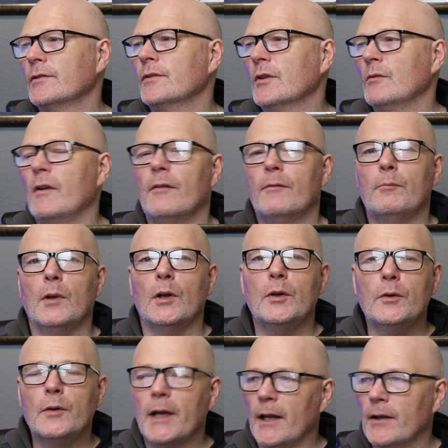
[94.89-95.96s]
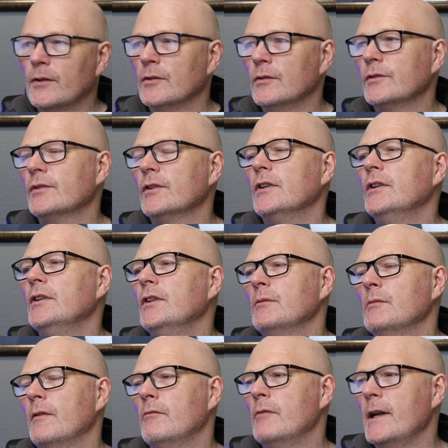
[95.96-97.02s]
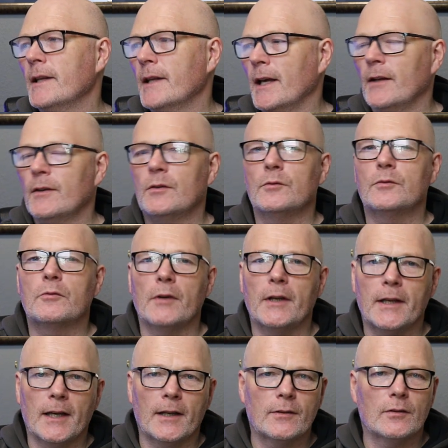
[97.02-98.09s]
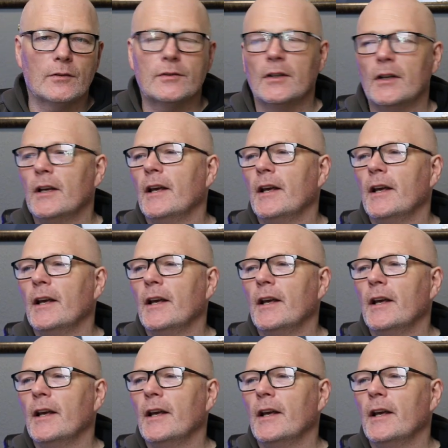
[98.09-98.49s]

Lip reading: Some have blue candles, some have red candles, green candles.